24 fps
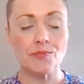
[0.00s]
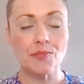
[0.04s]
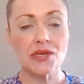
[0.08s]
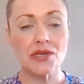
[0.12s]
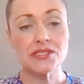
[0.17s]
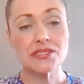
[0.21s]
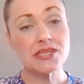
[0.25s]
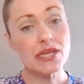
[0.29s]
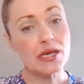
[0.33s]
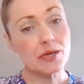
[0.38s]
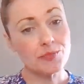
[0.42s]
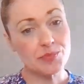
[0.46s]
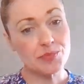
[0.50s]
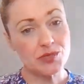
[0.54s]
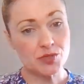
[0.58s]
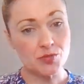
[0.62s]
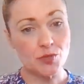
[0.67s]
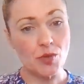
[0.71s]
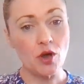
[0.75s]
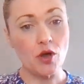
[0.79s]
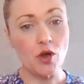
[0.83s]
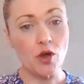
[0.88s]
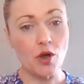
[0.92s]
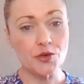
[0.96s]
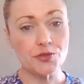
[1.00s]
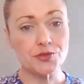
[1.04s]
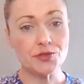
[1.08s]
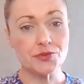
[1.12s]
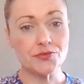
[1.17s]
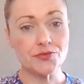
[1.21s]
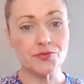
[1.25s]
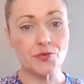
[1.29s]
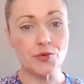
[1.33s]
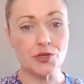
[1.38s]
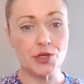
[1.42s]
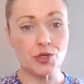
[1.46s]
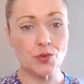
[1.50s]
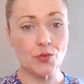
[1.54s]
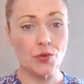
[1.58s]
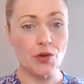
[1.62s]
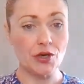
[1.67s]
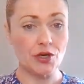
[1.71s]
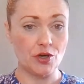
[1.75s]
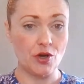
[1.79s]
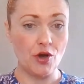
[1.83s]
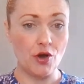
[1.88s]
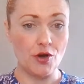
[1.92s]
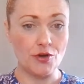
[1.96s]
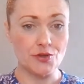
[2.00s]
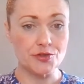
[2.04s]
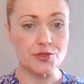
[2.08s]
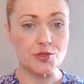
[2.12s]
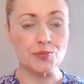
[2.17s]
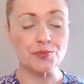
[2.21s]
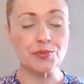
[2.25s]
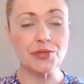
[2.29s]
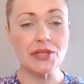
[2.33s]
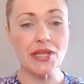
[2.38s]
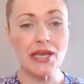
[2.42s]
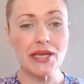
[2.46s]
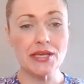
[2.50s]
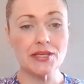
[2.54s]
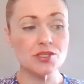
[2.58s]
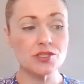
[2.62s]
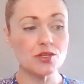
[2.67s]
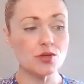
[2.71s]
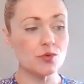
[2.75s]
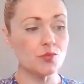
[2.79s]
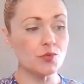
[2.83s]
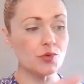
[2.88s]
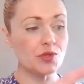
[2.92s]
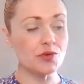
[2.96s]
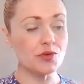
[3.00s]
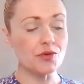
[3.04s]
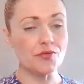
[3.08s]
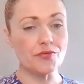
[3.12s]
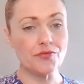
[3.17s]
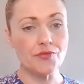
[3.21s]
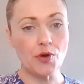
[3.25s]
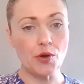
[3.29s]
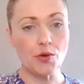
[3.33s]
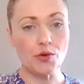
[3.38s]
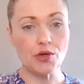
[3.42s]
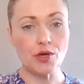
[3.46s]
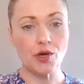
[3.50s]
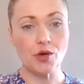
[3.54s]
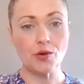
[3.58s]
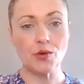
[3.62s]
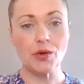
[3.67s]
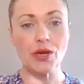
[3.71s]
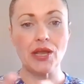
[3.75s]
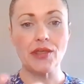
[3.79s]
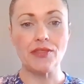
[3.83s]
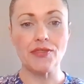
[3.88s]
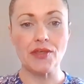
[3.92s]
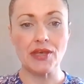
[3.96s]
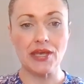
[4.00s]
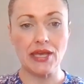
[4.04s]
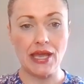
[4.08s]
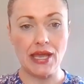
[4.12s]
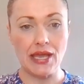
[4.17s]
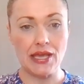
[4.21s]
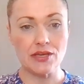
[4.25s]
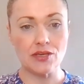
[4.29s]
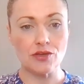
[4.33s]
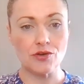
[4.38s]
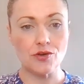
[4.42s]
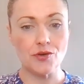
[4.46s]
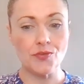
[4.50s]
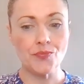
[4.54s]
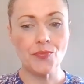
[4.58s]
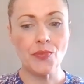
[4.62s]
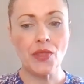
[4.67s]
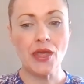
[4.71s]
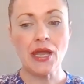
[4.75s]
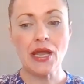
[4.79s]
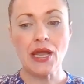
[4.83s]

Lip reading: set up a small altar for you on an altar plate with your photo and the candle,